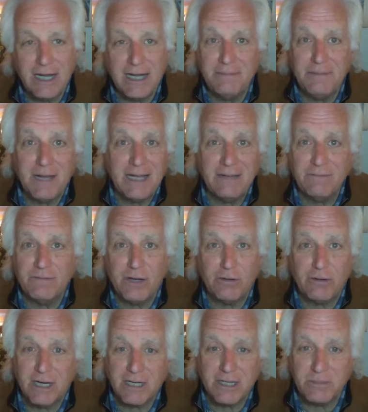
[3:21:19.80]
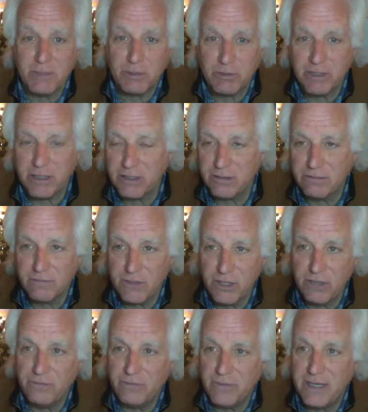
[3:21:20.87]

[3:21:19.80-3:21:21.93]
I'm, i have no argument with you. You